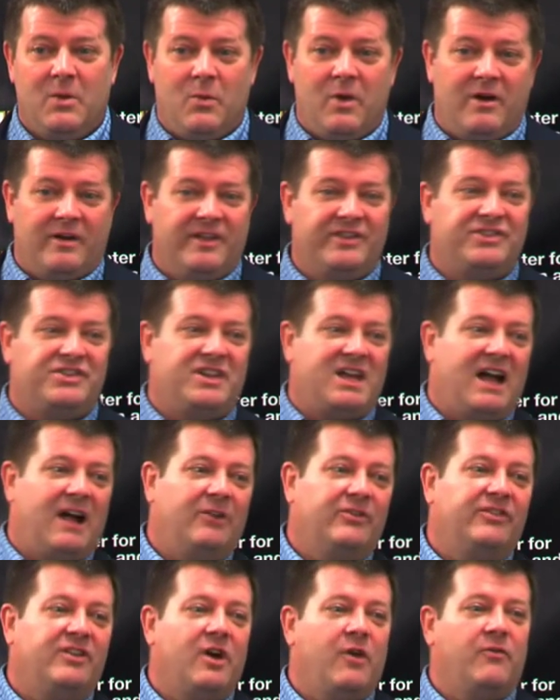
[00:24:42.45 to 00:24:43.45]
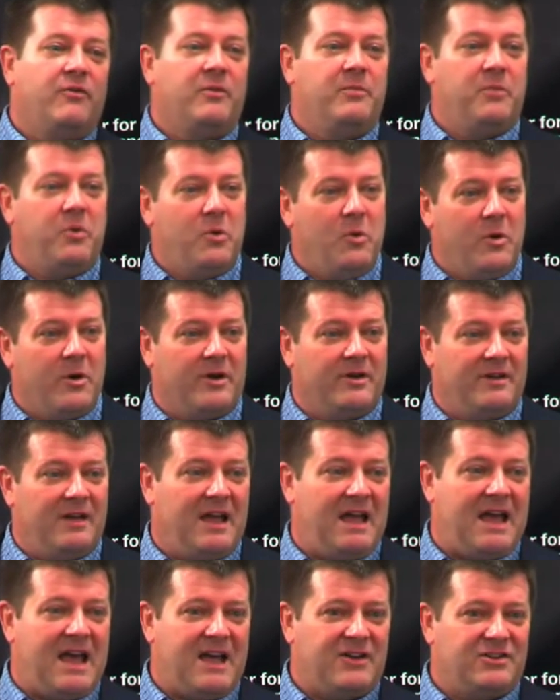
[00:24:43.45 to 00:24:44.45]
Whereas child
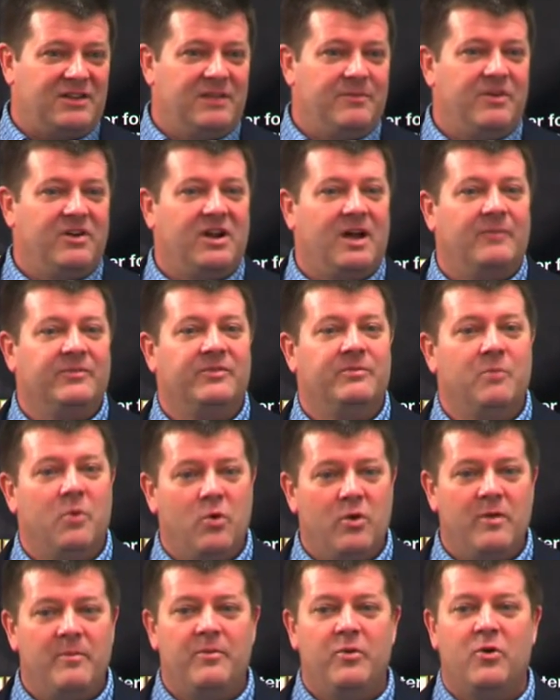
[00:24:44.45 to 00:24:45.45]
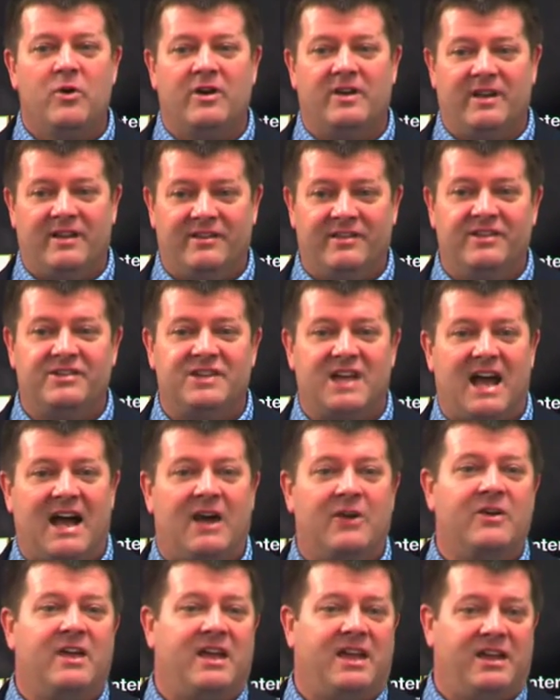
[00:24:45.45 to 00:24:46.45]
self-report actually becomes more important as the
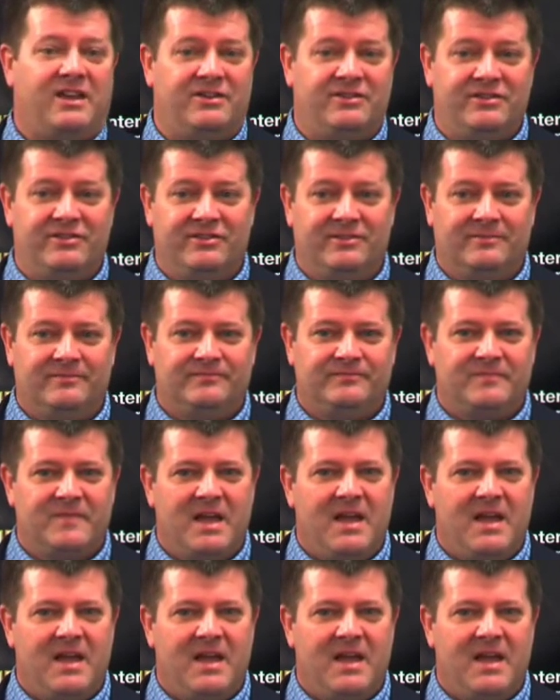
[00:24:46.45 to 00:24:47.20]
child ages,